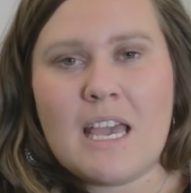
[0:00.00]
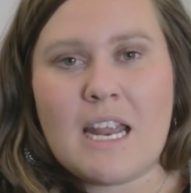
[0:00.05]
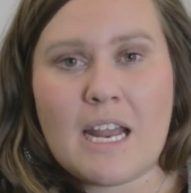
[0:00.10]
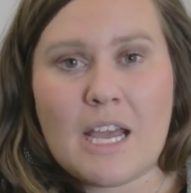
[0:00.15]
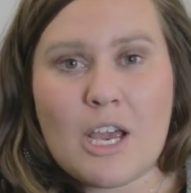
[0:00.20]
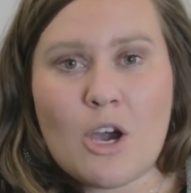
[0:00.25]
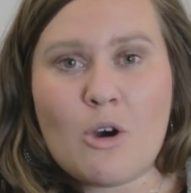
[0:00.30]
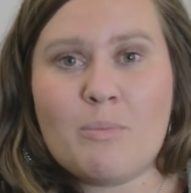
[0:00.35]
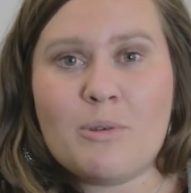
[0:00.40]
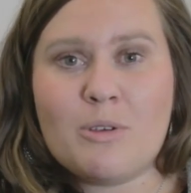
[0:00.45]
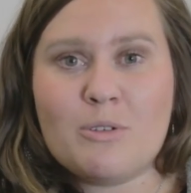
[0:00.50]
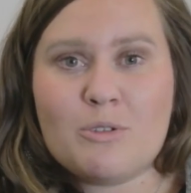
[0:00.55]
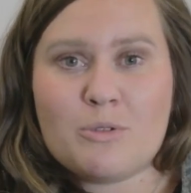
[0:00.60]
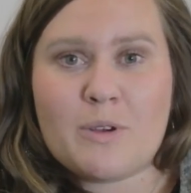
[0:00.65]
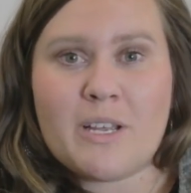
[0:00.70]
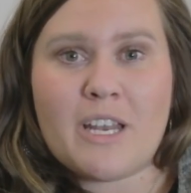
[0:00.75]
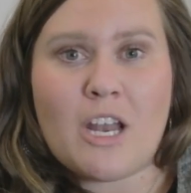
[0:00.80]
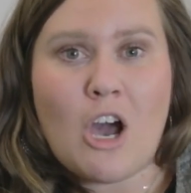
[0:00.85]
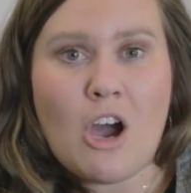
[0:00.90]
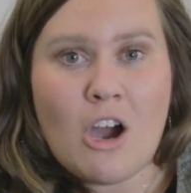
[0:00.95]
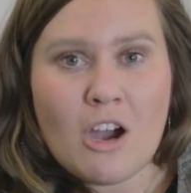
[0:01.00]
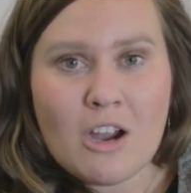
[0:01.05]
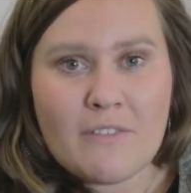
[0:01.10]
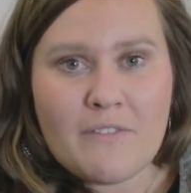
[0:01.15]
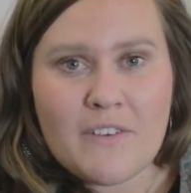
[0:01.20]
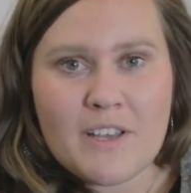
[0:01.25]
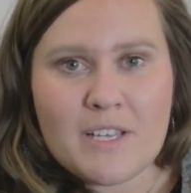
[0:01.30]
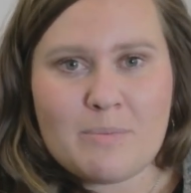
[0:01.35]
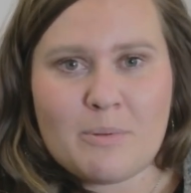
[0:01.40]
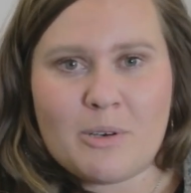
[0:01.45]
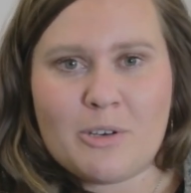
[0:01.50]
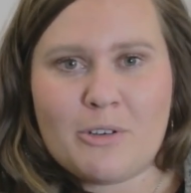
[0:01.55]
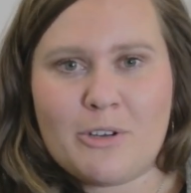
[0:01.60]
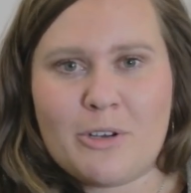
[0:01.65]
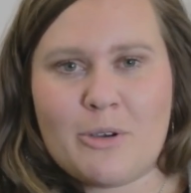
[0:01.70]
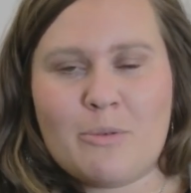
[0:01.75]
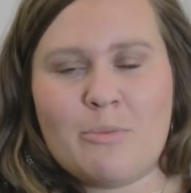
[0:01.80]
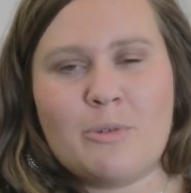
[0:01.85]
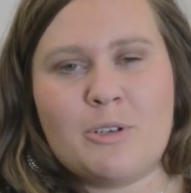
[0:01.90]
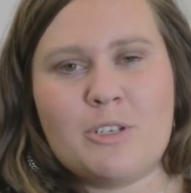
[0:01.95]
And I hope you join our Facebook
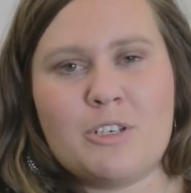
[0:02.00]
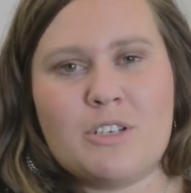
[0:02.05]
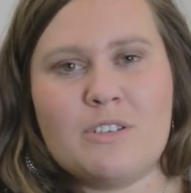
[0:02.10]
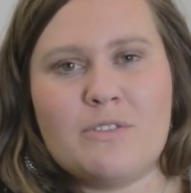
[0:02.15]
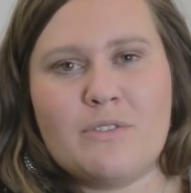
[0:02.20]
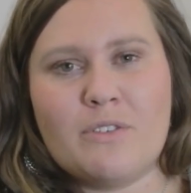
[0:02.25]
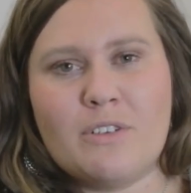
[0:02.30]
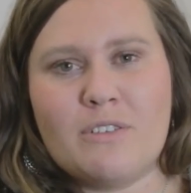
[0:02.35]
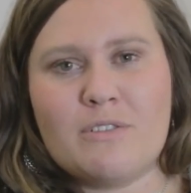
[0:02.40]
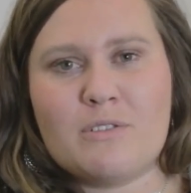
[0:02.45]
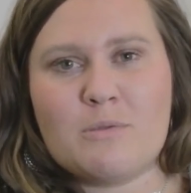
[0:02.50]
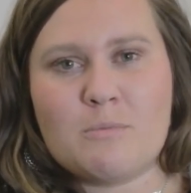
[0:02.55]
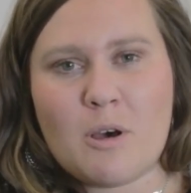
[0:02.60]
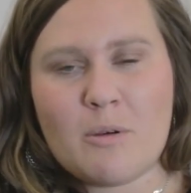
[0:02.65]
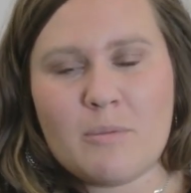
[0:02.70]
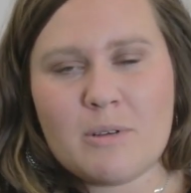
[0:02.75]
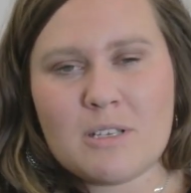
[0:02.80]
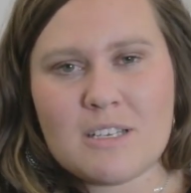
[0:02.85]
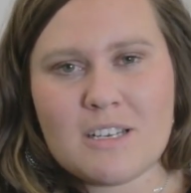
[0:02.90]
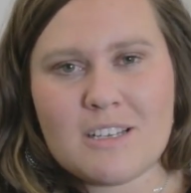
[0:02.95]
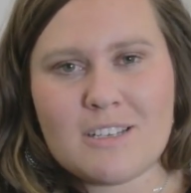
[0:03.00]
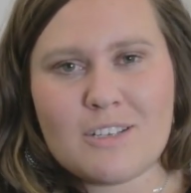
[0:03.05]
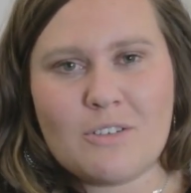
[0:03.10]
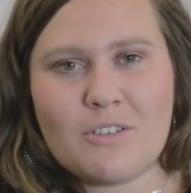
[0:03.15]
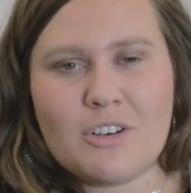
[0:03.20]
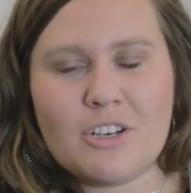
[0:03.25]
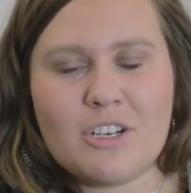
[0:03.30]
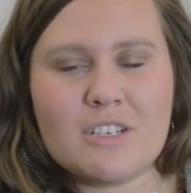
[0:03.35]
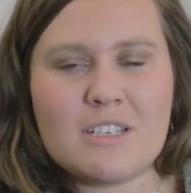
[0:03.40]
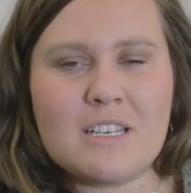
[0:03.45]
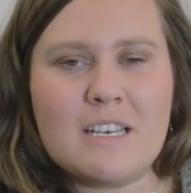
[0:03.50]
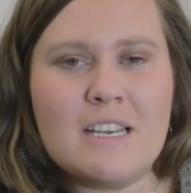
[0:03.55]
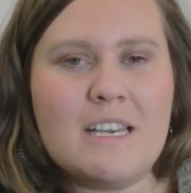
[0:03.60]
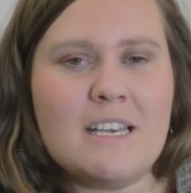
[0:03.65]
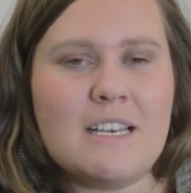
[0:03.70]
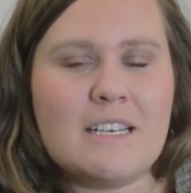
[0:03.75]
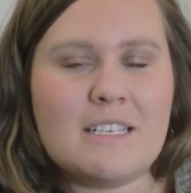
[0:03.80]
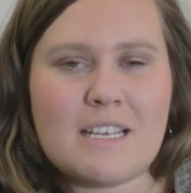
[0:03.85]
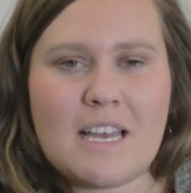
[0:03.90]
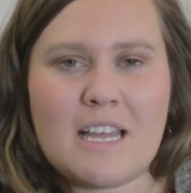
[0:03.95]
group, which is full of small business owners,
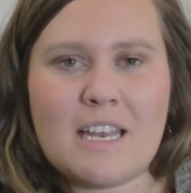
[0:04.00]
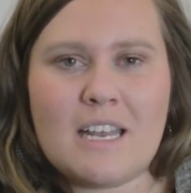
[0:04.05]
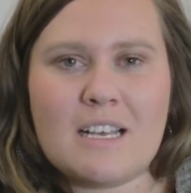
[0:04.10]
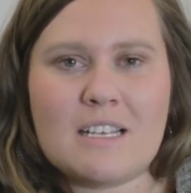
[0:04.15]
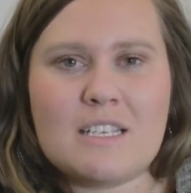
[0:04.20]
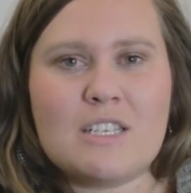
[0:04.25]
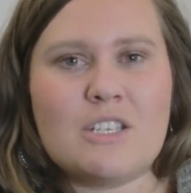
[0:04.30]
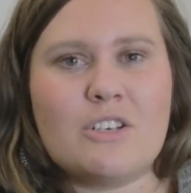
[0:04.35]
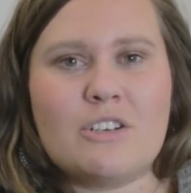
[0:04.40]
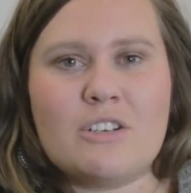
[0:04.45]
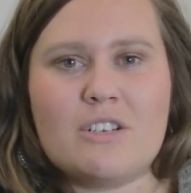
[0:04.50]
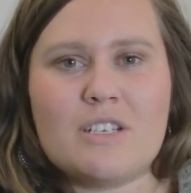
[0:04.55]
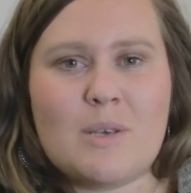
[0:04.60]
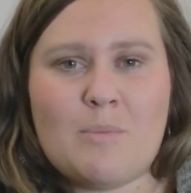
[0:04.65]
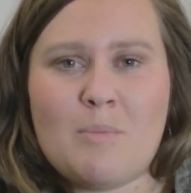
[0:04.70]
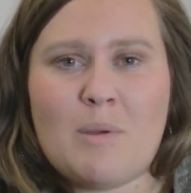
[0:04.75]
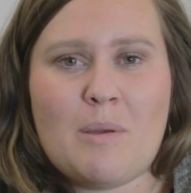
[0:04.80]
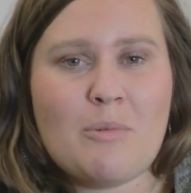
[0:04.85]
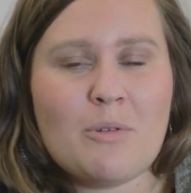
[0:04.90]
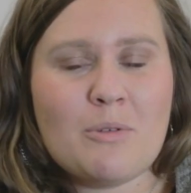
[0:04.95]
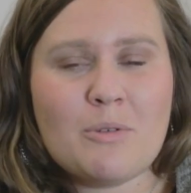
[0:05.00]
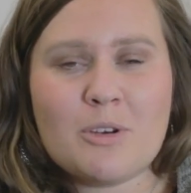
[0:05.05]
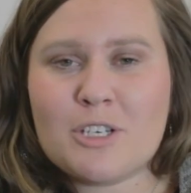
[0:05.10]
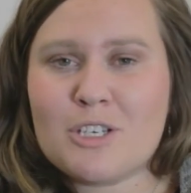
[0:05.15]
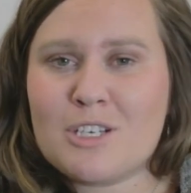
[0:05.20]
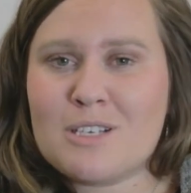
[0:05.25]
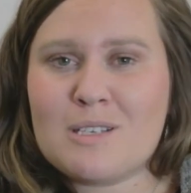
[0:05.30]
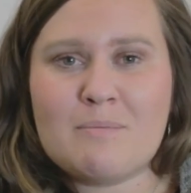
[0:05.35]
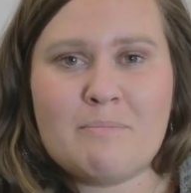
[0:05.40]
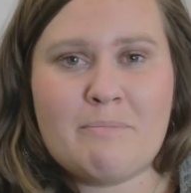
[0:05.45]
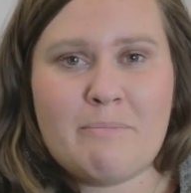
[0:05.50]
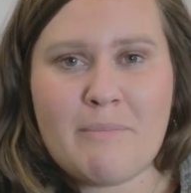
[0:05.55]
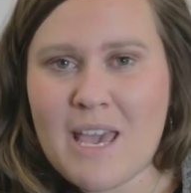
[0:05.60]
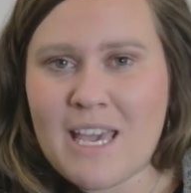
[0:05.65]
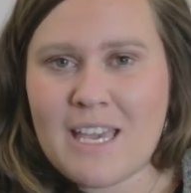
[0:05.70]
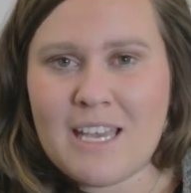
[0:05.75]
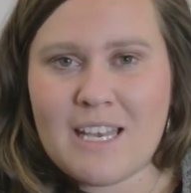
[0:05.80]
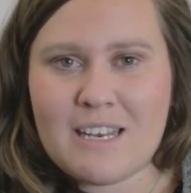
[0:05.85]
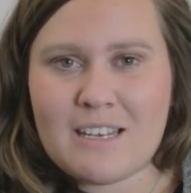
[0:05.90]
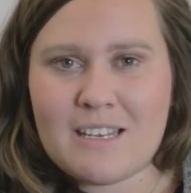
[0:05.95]
side hustlers, and people who are just
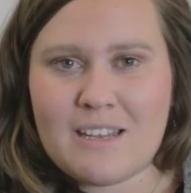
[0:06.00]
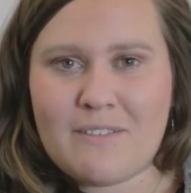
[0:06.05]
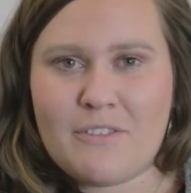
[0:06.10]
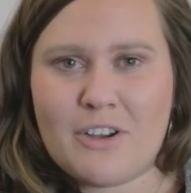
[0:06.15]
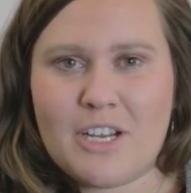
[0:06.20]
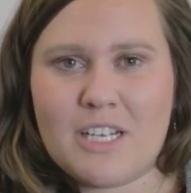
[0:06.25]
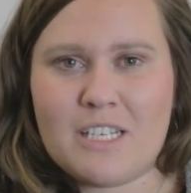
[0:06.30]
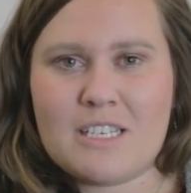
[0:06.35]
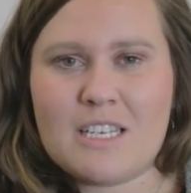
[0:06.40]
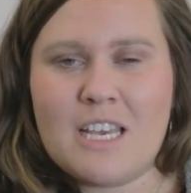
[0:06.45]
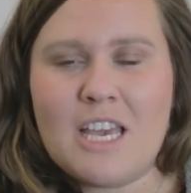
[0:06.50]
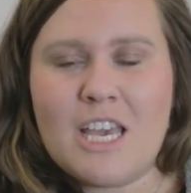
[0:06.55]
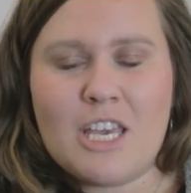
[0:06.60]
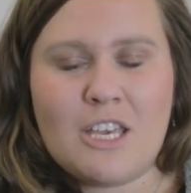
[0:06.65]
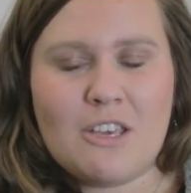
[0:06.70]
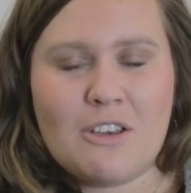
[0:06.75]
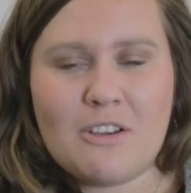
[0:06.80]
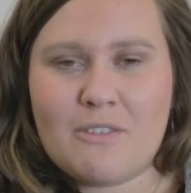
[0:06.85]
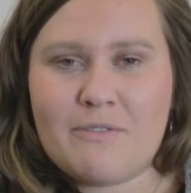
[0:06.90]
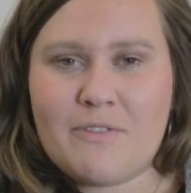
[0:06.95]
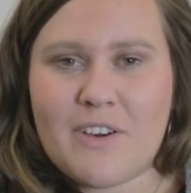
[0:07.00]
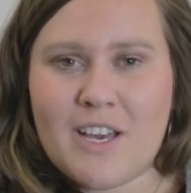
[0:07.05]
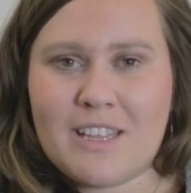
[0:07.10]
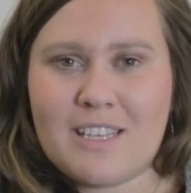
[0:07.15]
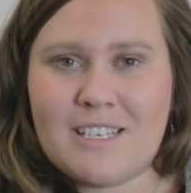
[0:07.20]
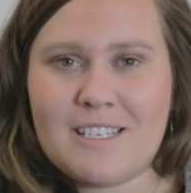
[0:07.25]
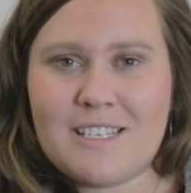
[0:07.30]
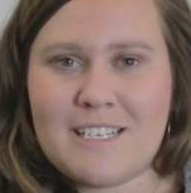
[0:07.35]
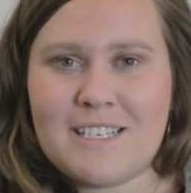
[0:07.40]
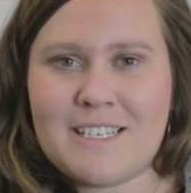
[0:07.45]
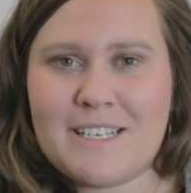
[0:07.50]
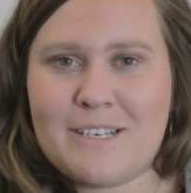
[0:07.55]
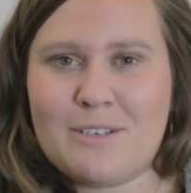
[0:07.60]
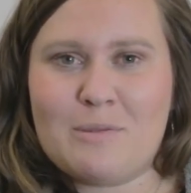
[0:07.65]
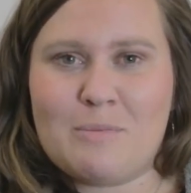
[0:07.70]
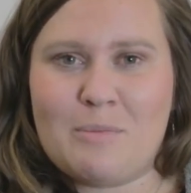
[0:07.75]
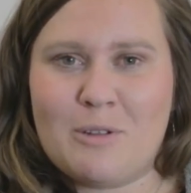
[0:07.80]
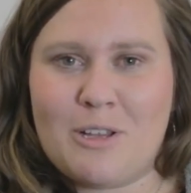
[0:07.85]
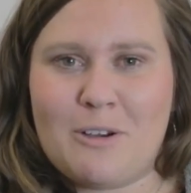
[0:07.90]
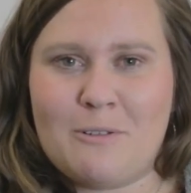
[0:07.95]
making a difference. You can find the
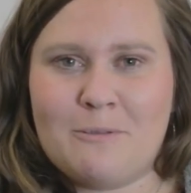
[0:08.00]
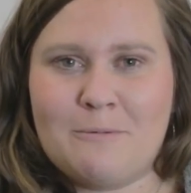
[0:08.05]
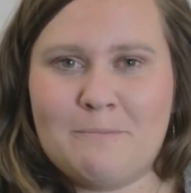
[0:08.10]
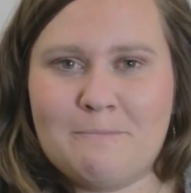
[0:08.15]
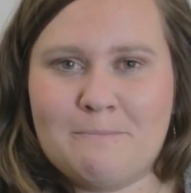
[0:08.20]
details below.